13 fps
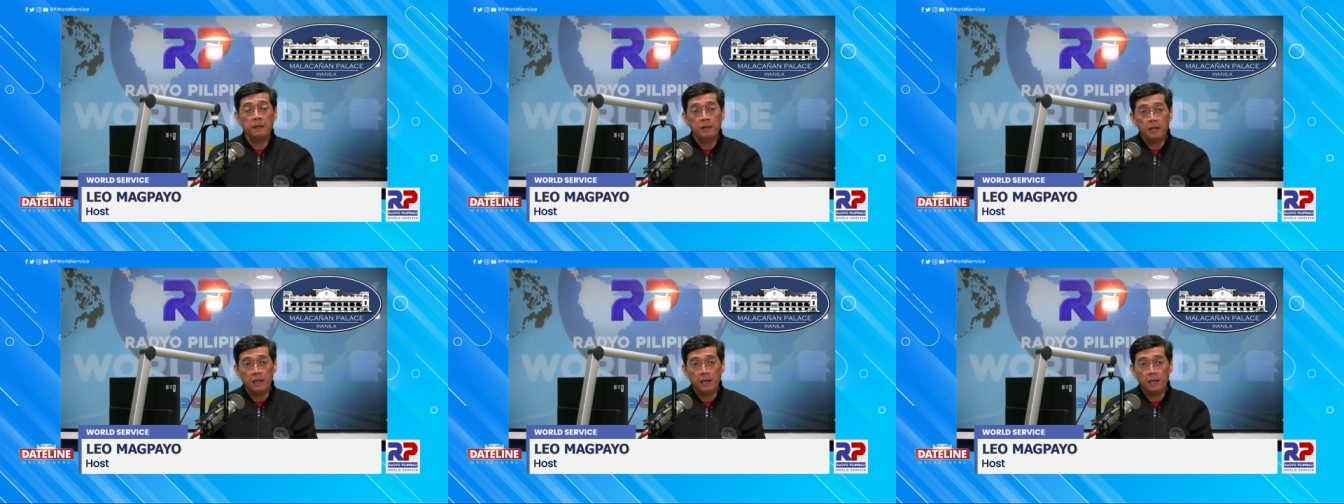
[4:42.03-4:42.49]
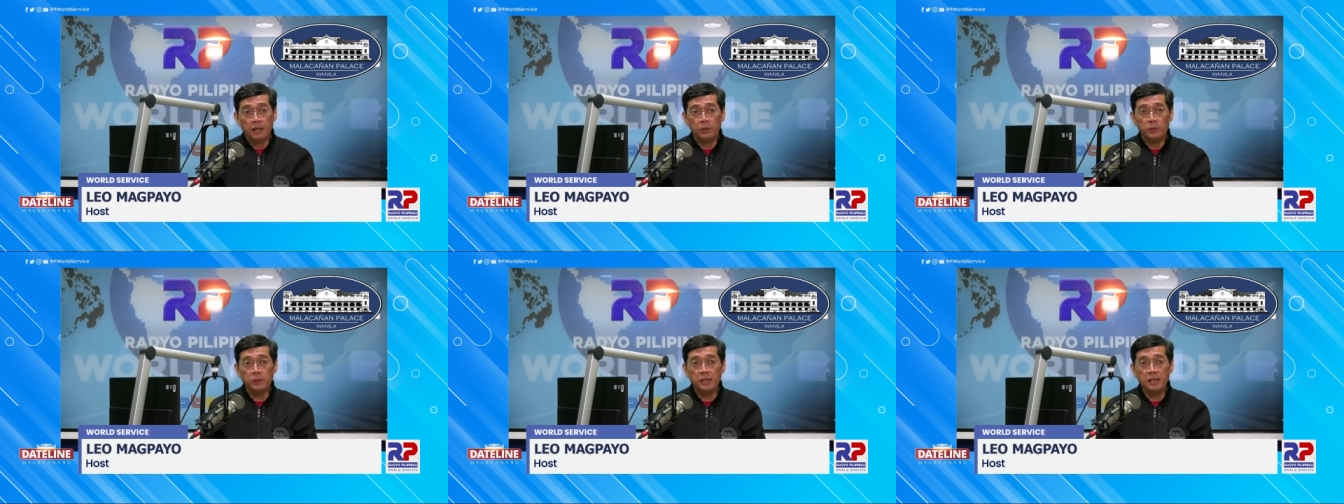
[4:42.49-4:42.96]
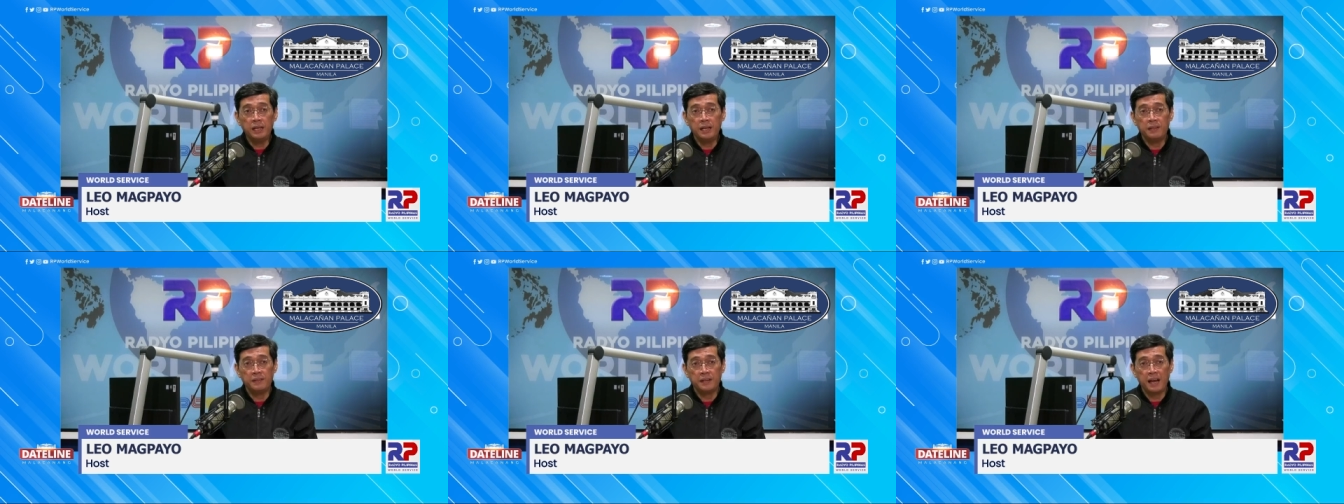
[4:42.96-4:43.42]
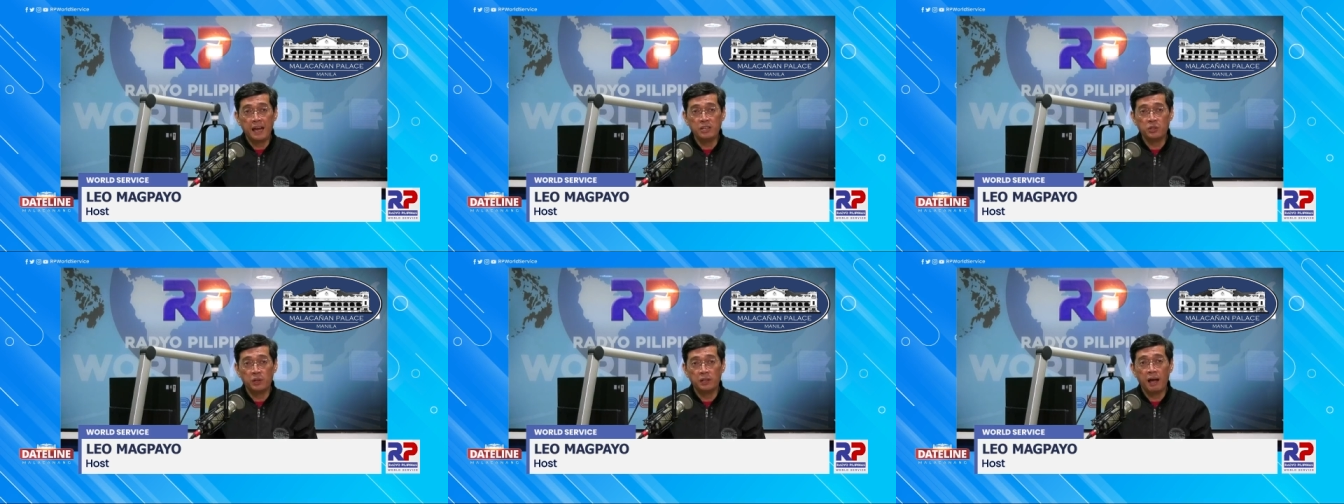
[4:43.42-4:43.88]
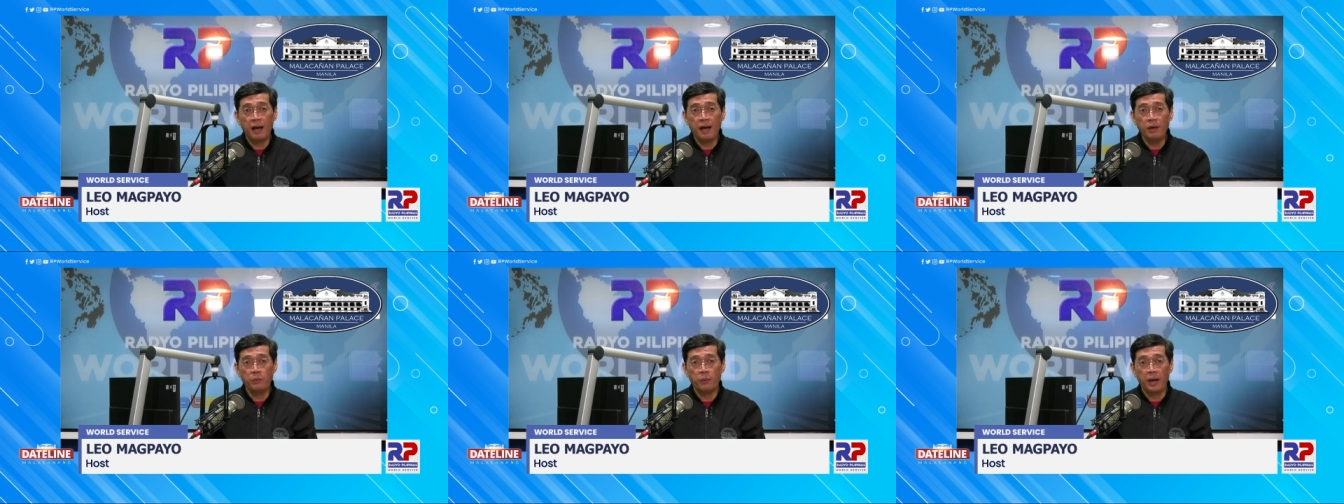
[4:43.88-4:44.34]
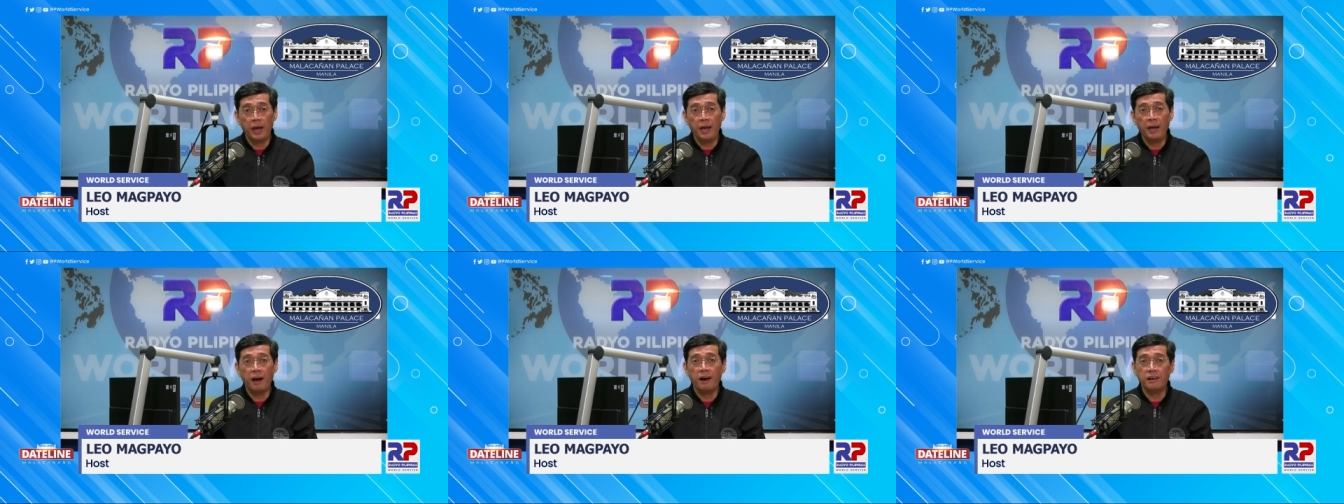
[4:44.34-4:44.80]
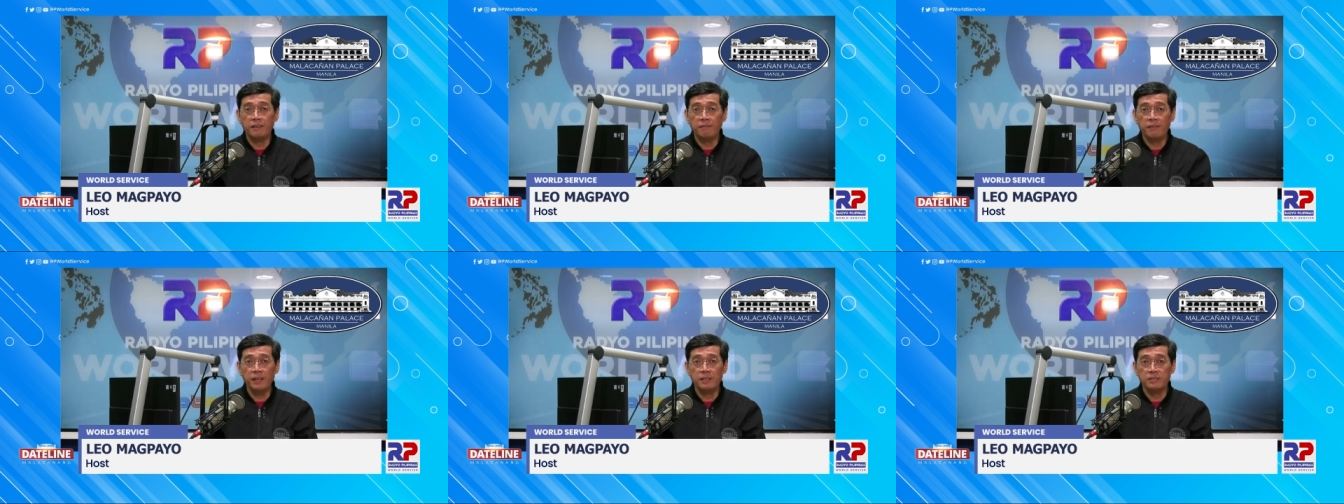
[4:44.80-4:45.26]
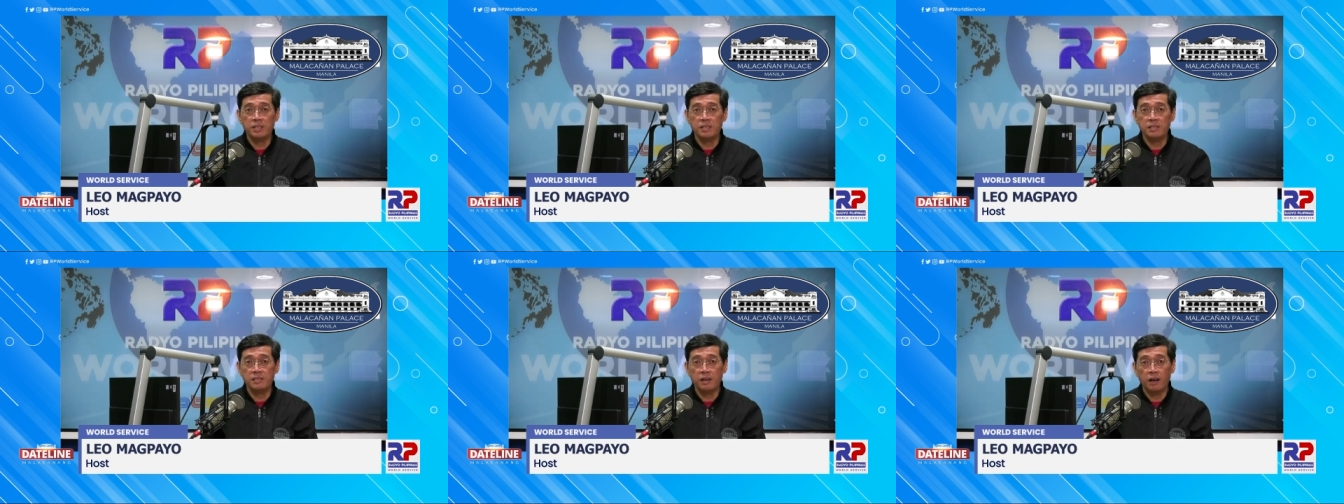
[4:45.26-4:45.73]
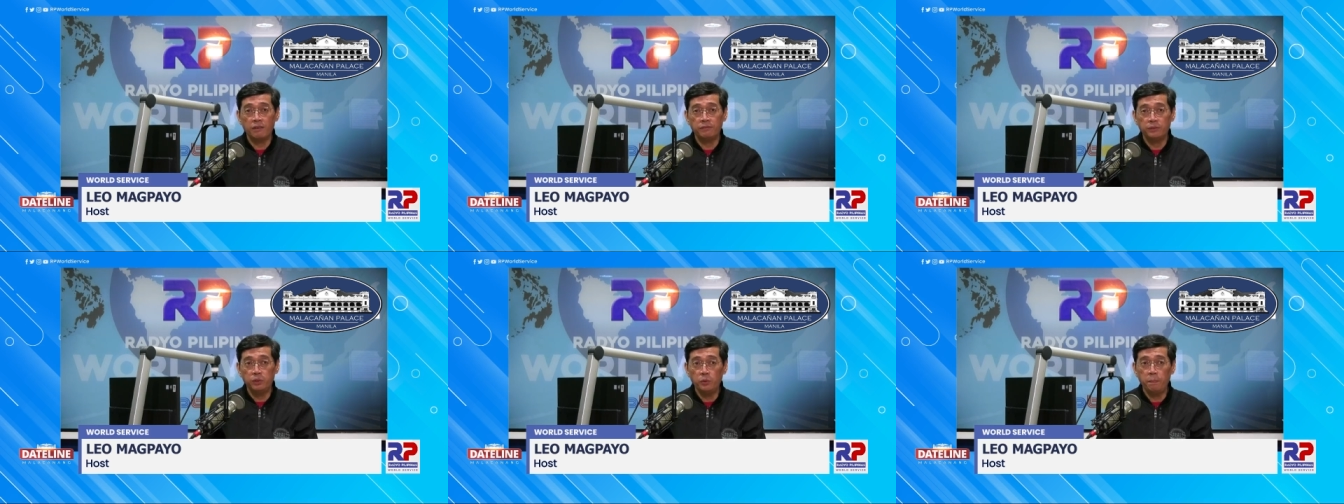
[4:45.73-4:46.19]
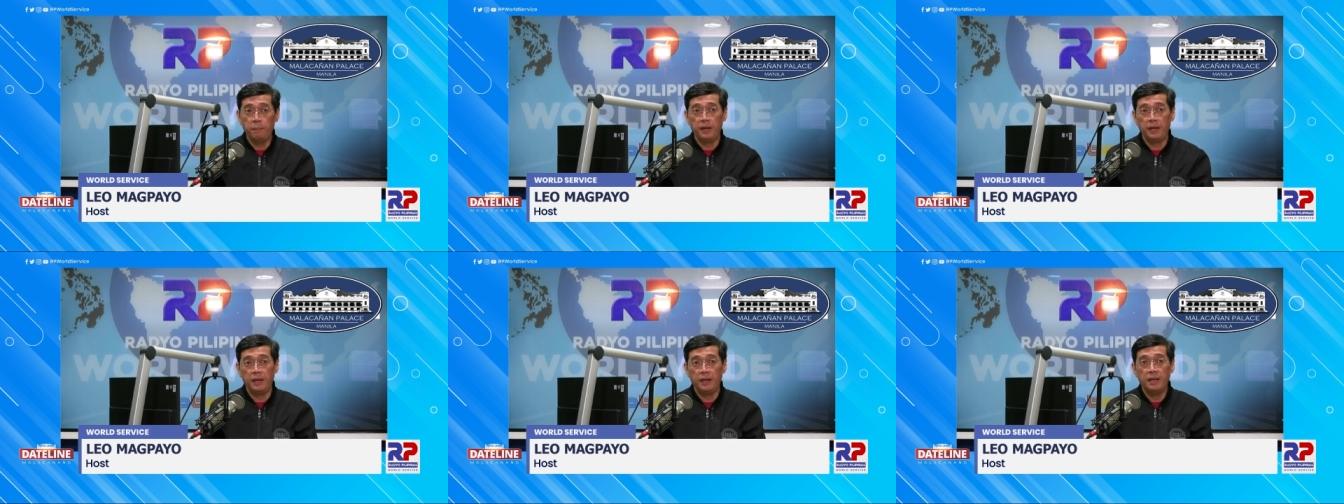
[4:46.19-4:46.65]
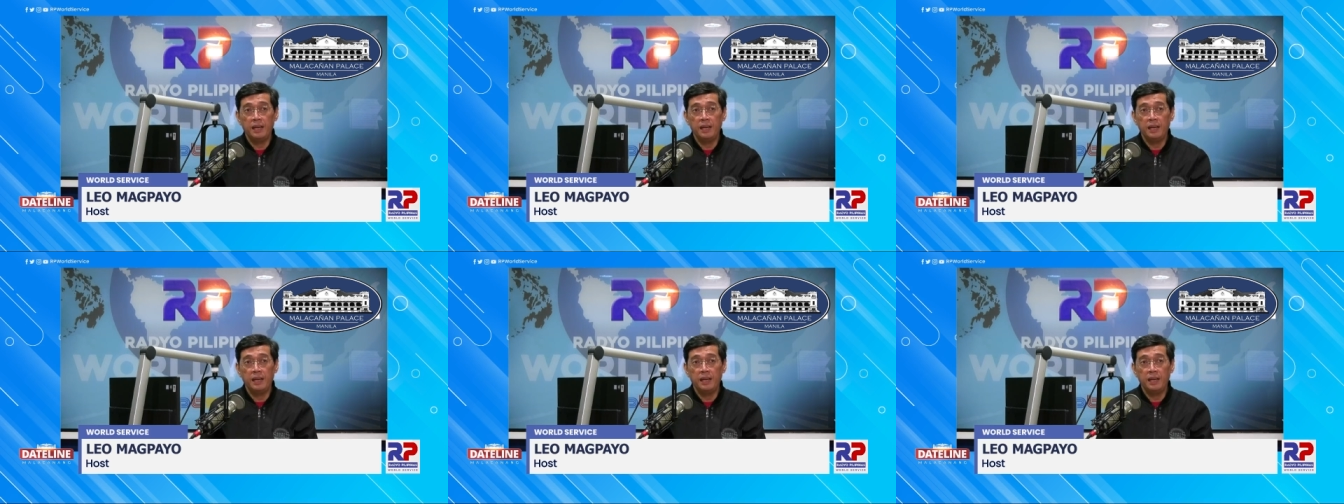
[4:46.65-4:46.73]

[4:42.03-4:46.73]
Included in the national highway are the villages of Lupi,